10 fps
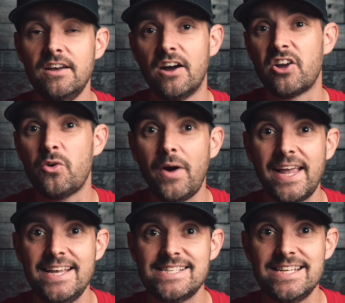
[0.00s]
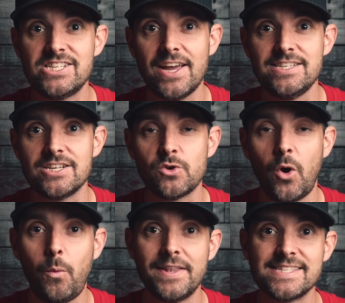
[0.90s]
I could quite easily change it to a
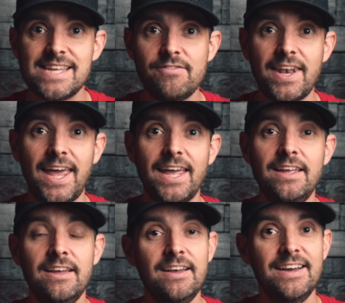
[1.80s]
170.